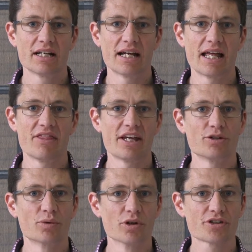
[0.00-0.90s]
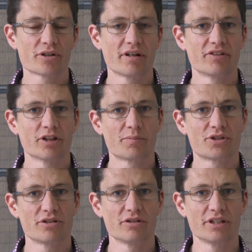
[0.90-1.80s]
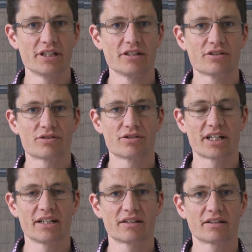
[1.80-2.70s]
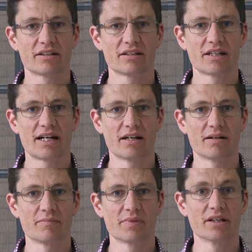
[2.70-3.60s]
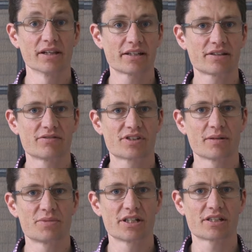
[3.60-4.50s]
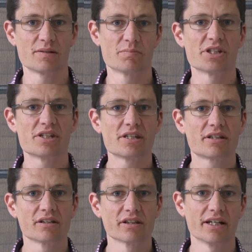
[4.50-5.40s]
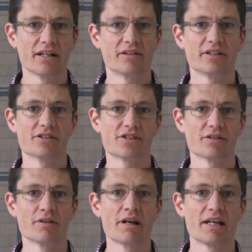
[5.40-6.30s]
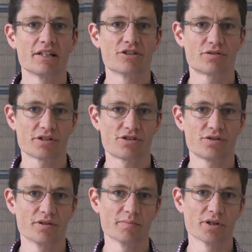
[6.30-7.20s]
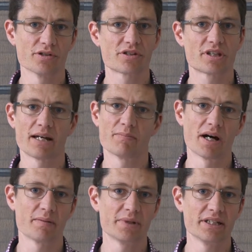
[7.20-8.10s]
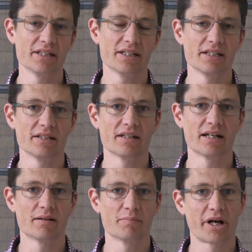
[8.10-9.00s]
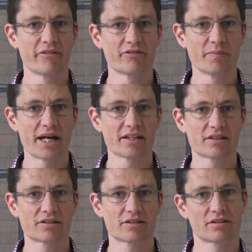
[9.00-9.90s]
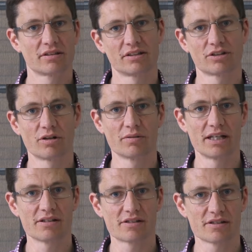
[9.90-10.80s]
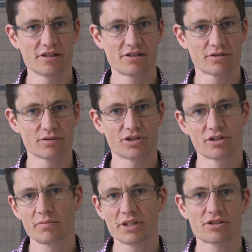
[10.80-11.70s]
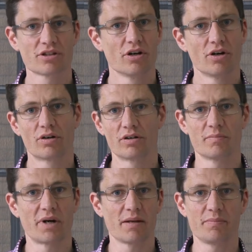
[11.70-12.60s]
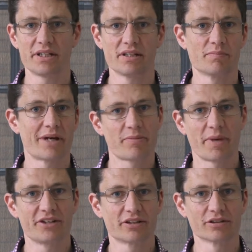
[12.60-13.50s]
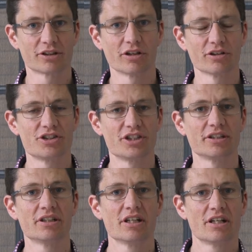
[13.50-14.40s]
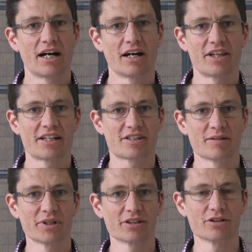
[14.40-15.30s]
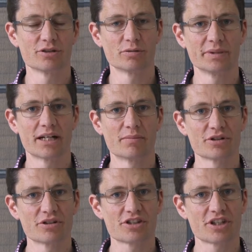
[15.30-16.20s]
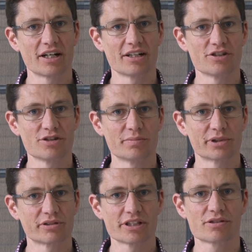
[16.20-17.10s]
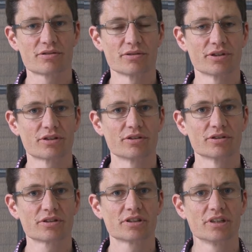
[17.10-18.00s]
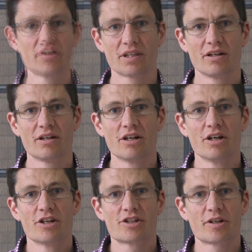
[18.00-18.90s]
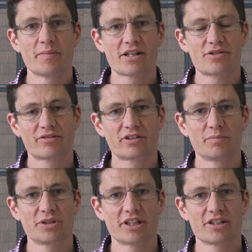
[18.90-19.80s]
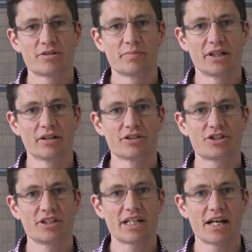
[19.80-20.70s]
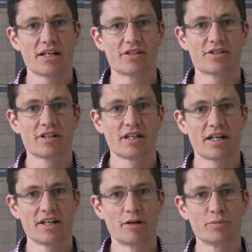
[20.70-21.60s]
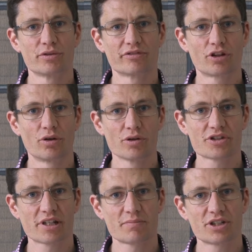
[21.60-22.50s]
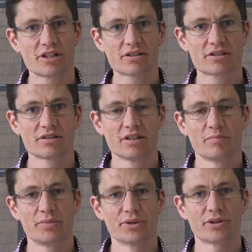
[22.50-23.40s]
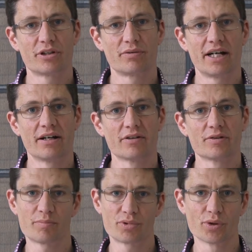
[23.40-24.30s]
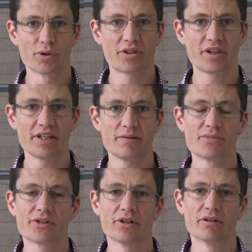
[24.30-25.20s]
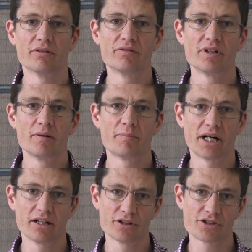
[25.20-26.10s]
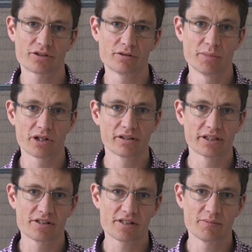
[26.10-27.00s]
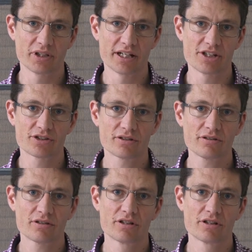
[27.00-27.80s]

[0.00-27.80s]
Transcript: And then you also have the opportunity to take elective subjects in particular areas that interest you the most. That might be in bioinformatics and statistical genomics, or it might be in mathematical ecology. That's something that you will be able to decide as you progress through the course. So the Master of Computational Biology has a number of core subjects built around broad themes of biological modeling and simulation.